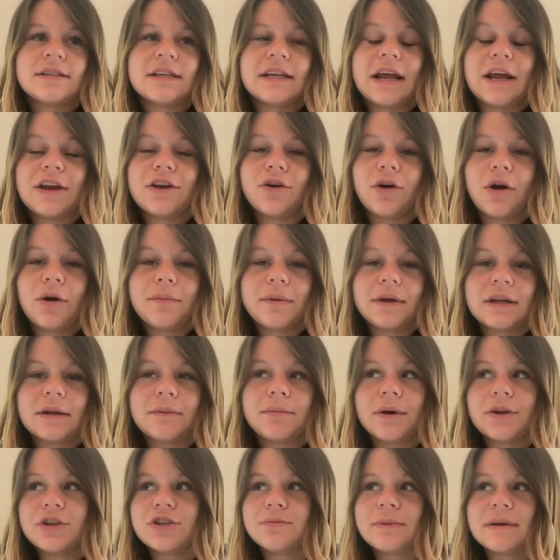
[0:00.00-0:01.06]
and I know I'm gonna
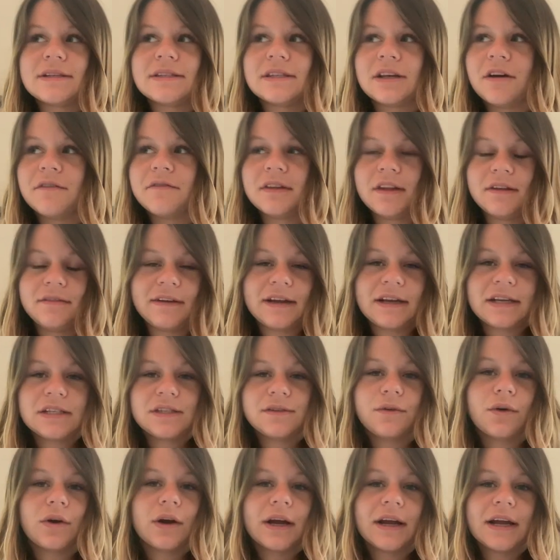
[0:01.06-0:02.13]
punch myself in the face
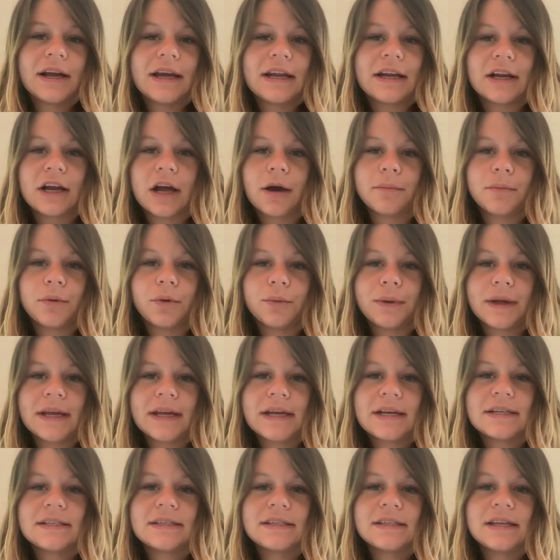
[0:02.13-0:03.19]
for it in a couple
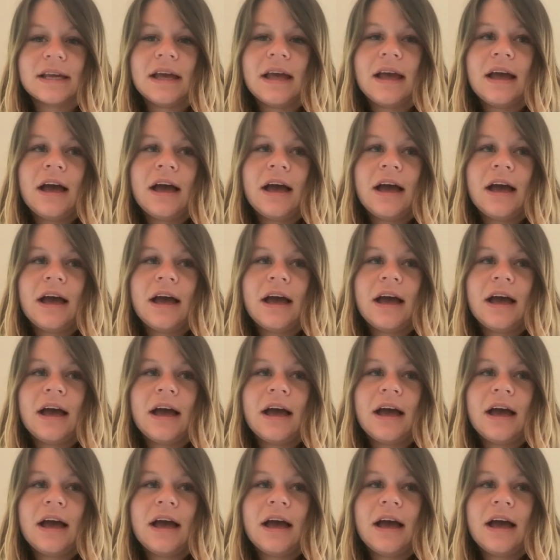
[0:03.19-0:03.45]
weeks